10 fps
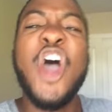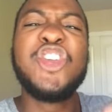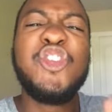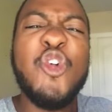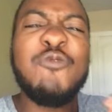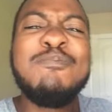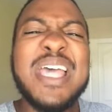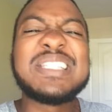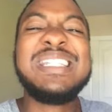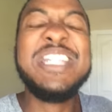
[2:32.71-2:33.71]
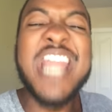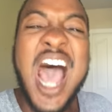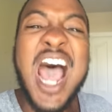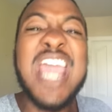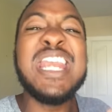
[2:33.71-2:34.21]
You've missed 9
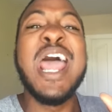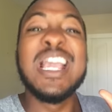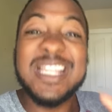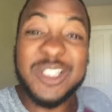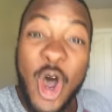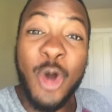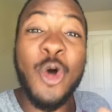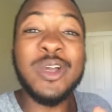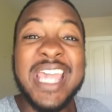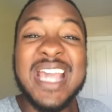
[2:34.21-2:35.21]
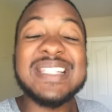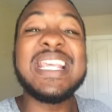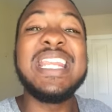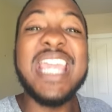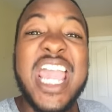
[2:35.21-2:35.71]
total kicks
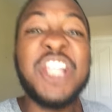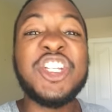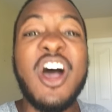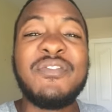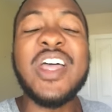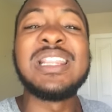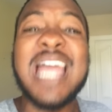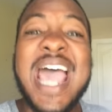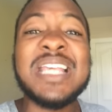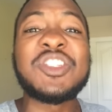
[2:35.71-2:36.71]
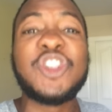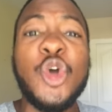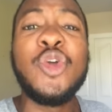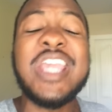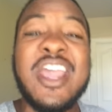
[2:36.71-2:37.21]
in each of the last
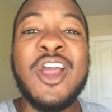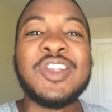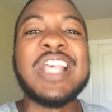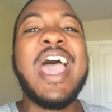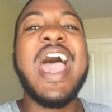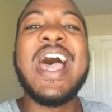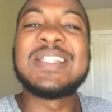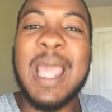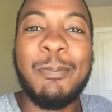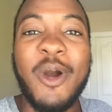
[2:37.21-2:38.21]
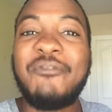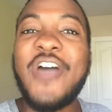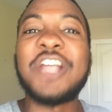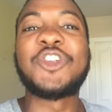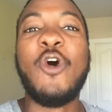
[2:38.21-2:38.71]
2 years as a
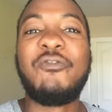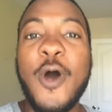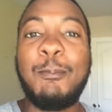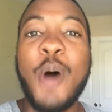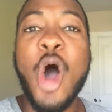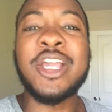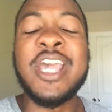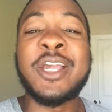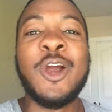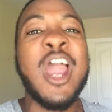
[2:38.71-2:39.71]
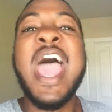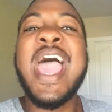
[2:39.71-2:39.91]
professional football kicker,